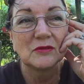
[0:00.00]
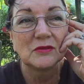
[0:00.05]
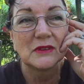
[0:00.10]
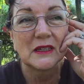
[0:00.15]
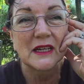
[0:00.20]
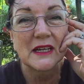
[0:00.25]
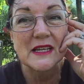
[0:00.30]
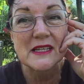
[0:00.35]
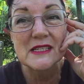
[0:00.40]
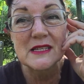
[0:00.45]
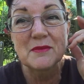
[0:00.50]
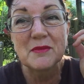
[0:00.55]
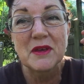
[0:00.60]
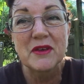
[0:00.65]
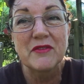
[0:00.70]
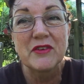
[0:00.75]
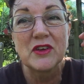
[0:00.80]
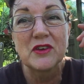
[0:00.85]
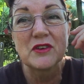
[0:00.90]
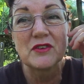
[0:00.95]
I guess I'm
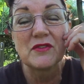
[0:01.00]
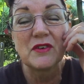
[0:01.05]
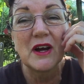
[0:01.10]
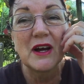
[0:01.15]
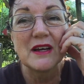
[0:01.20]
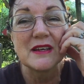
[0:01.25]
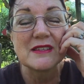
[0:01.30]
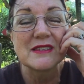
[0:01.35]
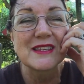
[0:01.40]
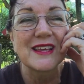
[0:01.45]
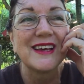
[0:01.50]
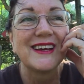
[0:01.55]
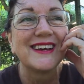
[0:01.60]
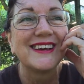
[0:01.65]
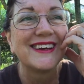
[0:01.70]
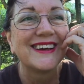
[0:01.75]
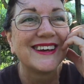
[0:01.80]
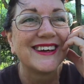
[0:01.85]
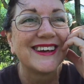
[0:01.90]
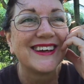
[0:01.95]
giving you advice.
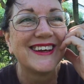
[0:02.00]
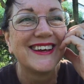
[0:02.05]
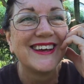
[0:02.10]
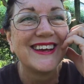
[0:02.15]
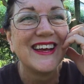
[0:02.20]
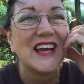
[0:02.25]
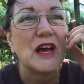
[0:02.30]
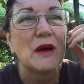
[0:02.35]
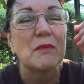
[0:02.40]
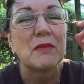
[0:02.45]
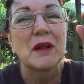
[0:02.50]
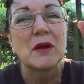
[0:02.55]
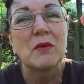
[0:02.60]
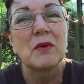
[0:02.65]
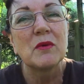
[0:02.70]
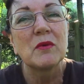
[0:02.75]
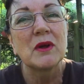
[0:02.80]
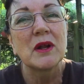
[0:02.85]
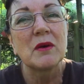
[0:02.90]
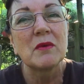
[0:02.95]

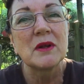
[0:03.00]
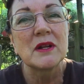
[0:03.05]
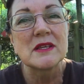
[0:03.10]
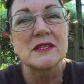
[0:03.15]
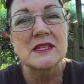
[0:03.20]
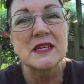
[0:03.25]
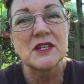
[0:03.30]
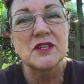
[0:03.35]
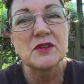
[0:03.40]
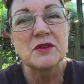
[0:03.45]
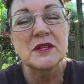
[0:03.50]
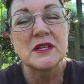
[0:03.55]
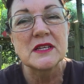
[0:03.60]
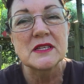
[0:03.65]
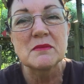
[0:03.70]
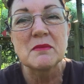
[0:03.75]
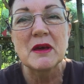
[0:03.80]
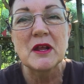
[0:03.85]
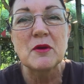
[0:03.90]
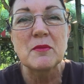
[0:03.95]
But what I want to say too, it
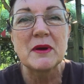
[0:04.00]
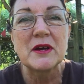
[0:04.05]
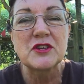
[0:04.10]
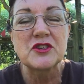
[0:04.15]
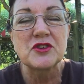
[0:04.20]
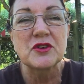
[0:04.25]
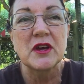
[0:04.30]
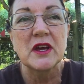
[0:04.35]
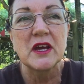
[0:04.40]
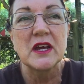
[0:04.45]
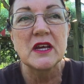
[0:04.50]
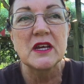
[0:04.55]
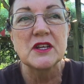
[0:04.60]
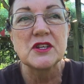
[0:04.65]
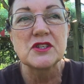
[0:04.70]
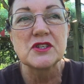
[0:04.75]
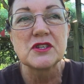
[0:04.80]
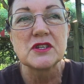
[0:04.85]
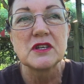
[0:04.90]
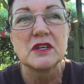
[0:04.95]
doesn't matter about your
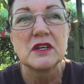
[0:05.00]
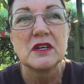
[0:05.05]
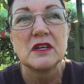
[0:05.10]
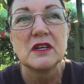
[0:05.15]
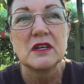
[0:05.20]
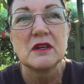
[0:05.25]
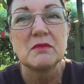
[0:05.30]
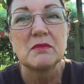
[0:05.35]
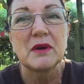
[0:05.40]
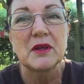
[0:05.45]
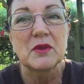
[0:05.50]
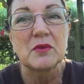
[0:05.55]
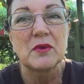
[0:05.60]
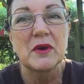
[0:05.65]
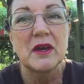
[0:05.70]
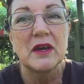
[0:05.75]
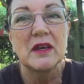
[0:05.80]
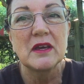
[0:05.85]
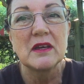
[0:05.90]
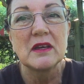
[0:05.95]
age, by the
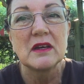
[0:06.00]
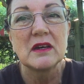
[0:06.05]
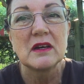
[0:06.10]
way.